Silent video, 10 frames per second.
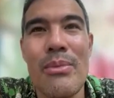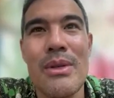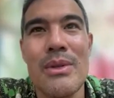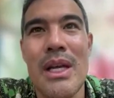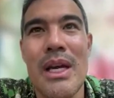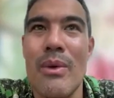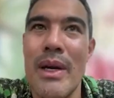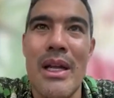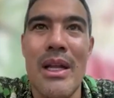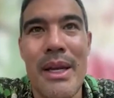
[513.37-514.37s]
It was like,
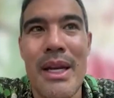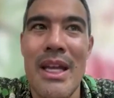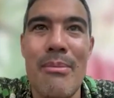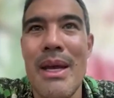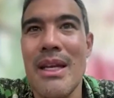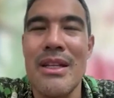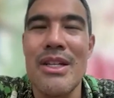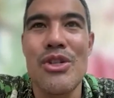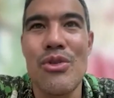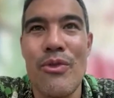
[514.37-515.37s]
well, I better keep making
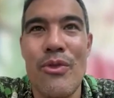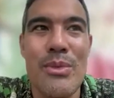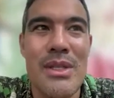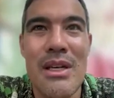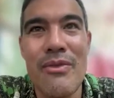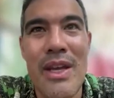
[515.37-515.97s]
this short form stuff,